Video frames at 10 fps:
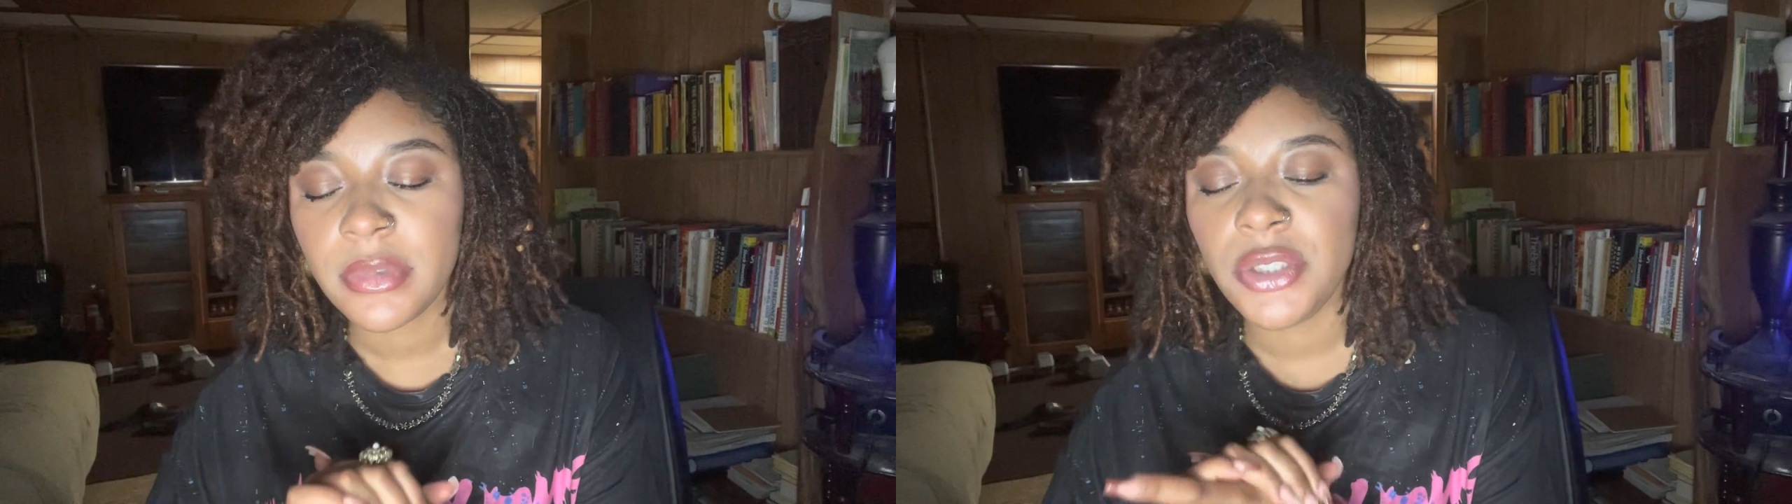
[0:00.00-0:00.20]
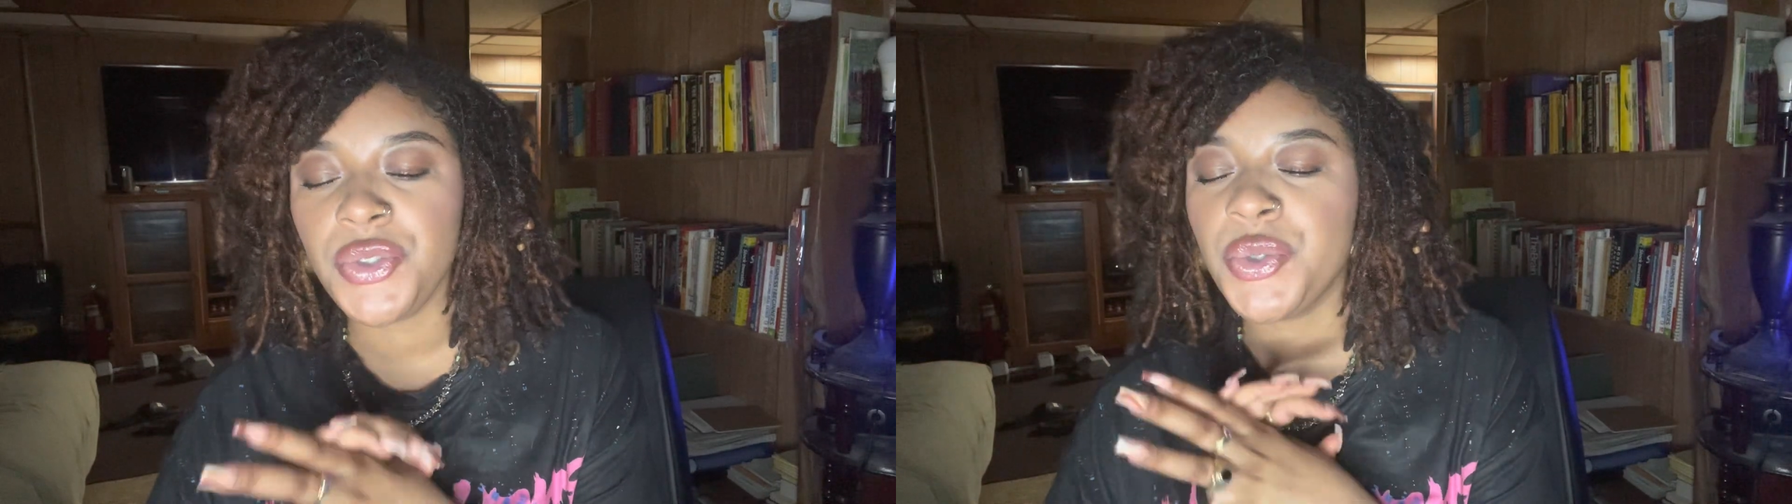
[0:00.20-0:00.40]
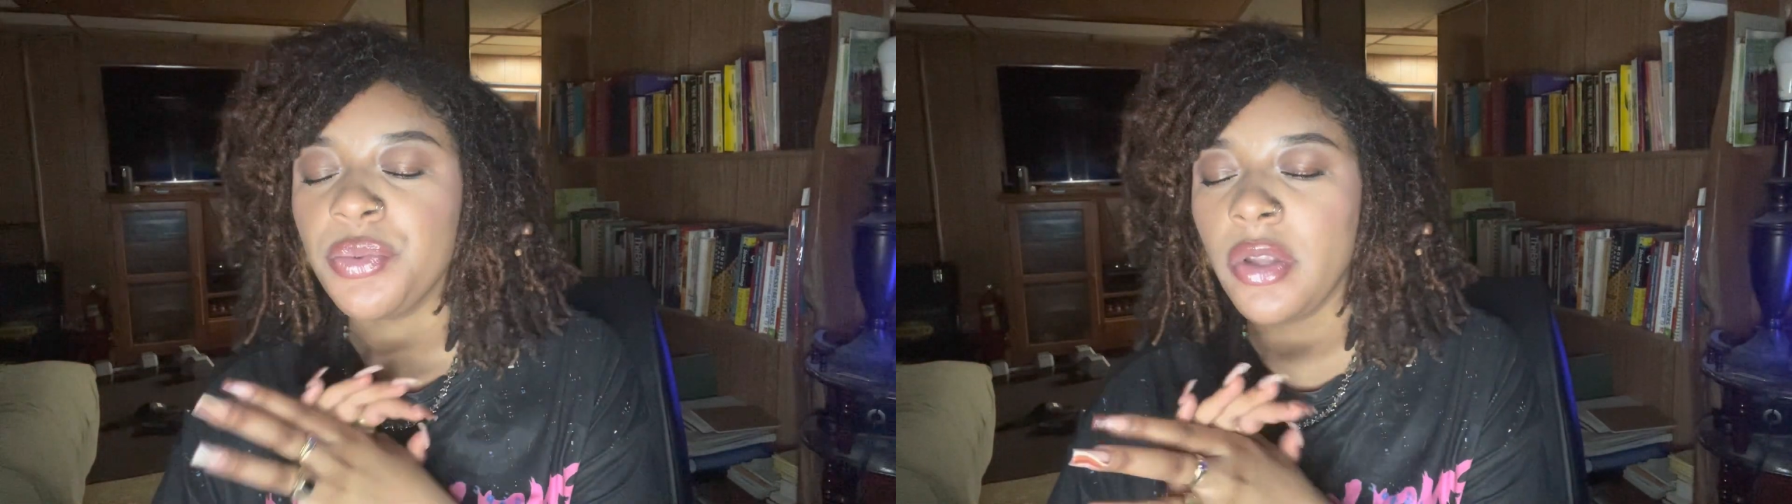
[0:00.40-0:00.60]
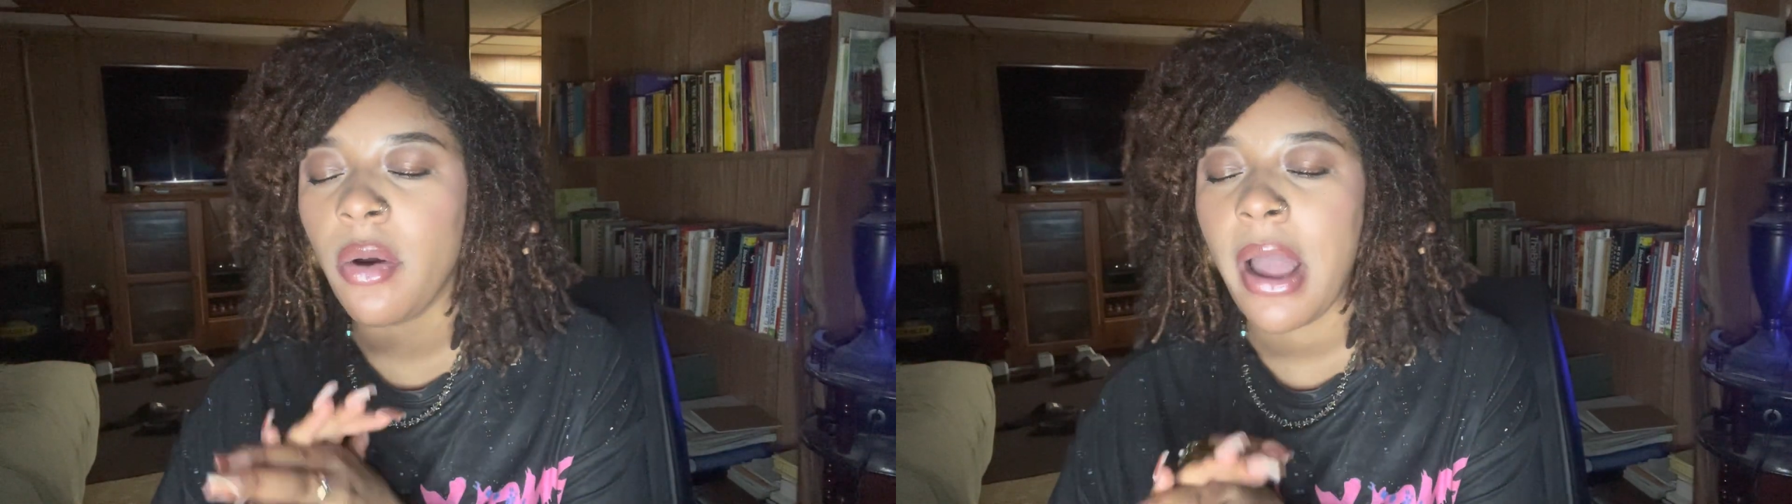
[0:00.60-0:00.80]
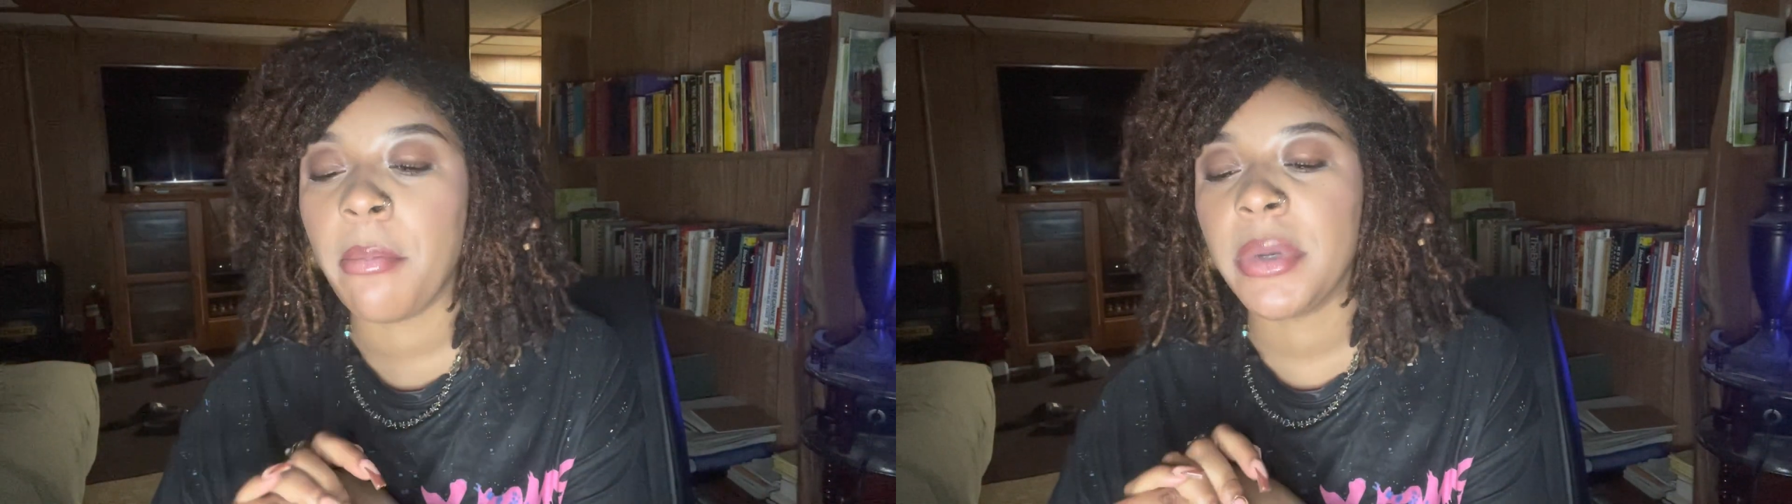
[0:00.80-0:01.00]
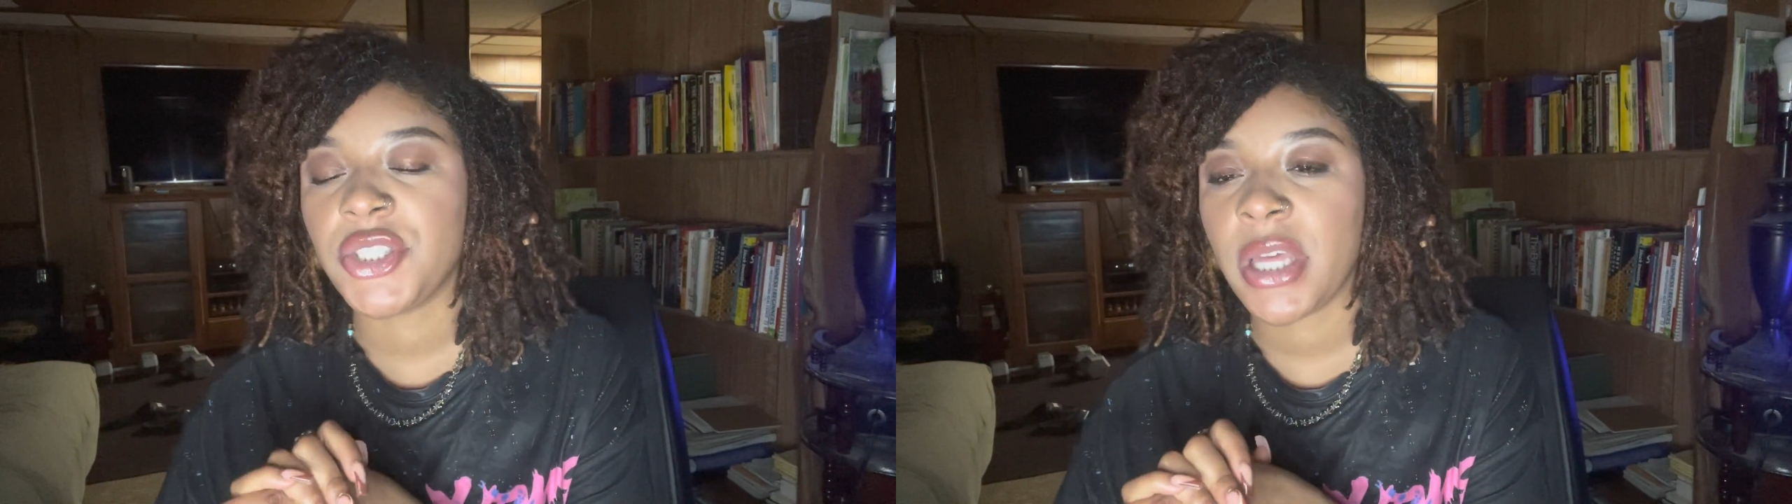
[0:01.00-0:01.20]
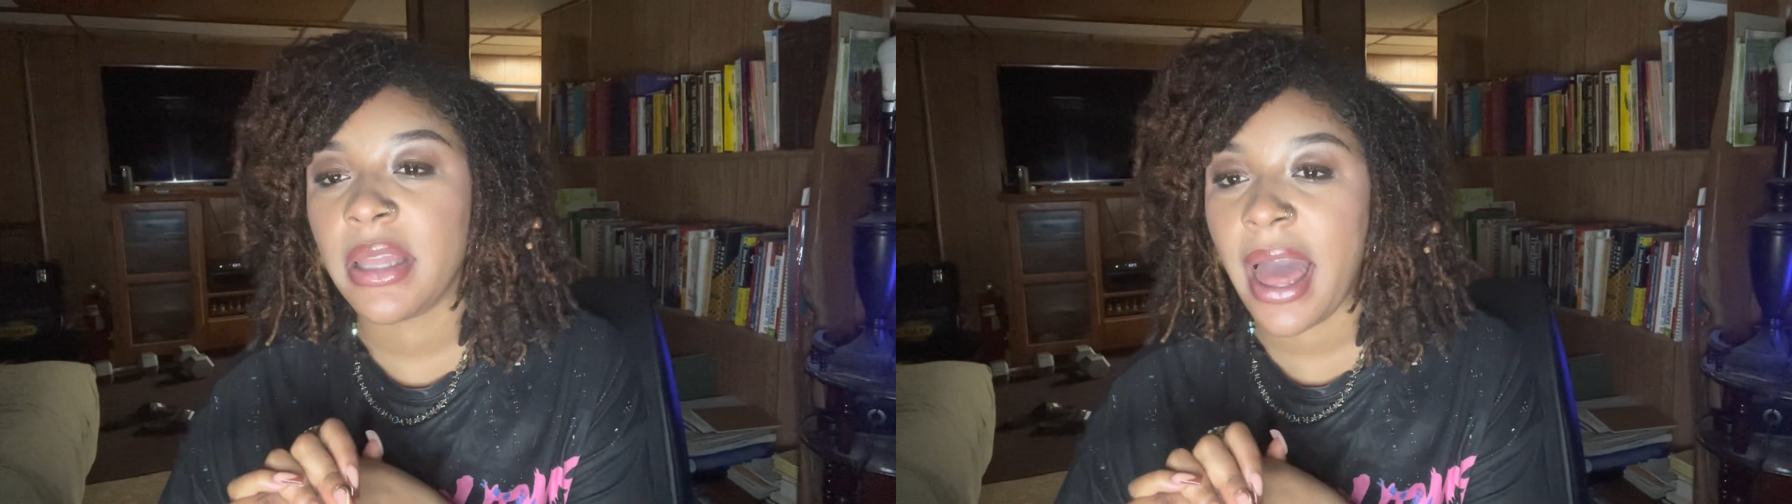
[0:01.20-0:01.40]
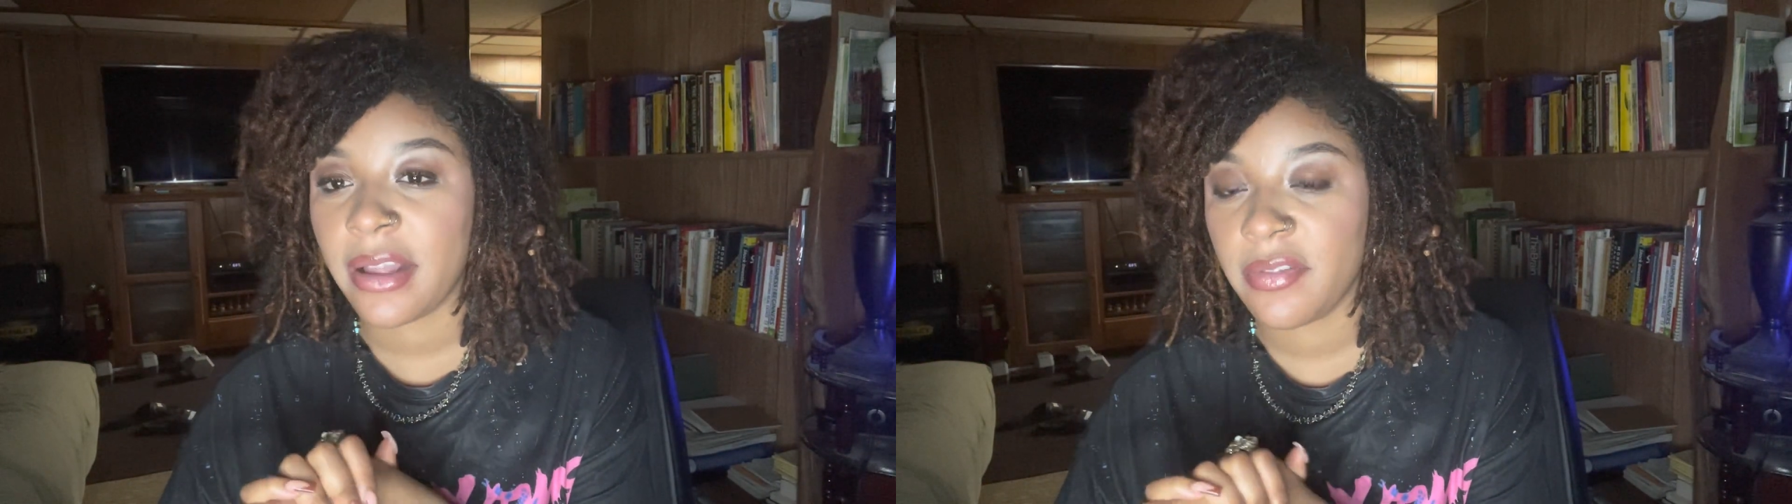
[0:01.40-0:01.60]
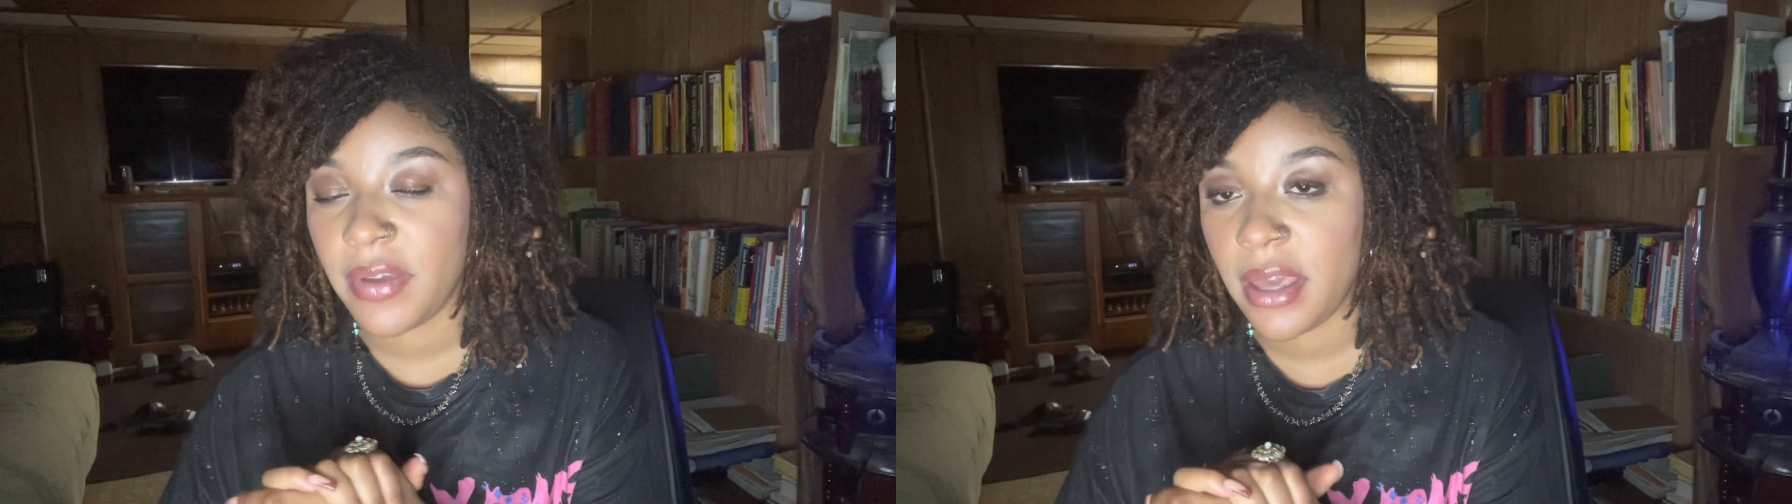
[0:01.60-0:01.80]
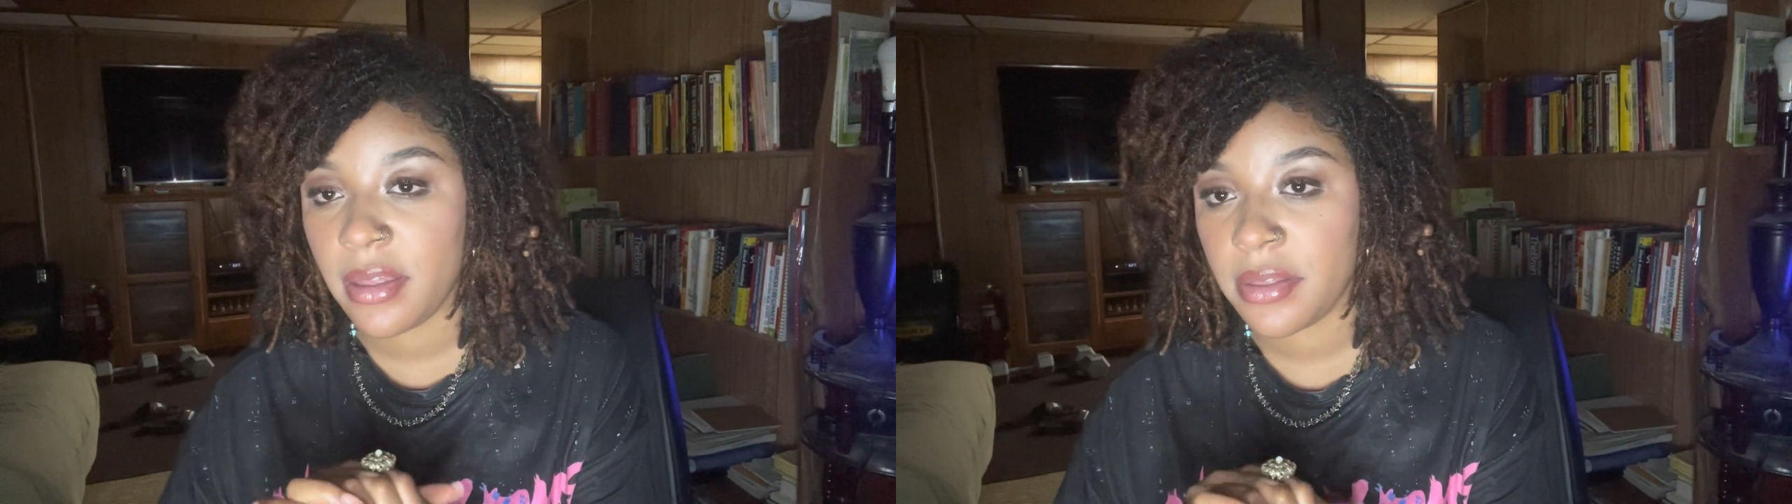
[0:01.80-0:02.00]
you know how much they lacked
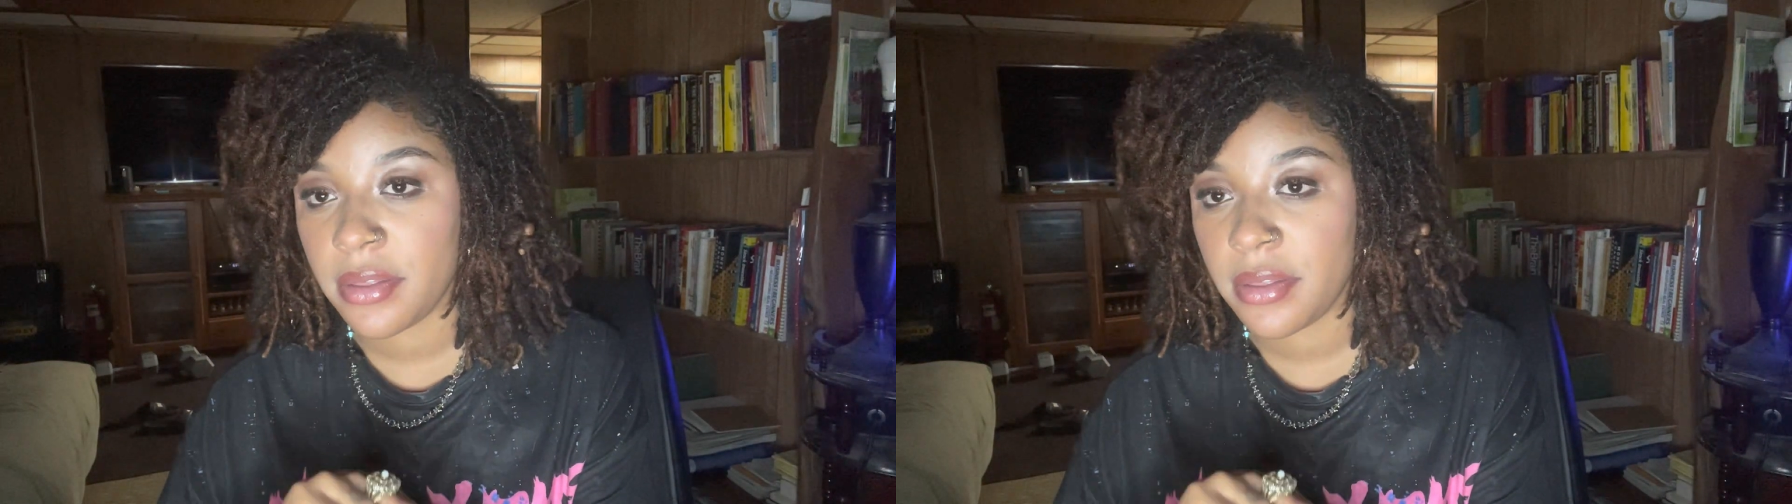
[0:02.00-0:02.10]
faith.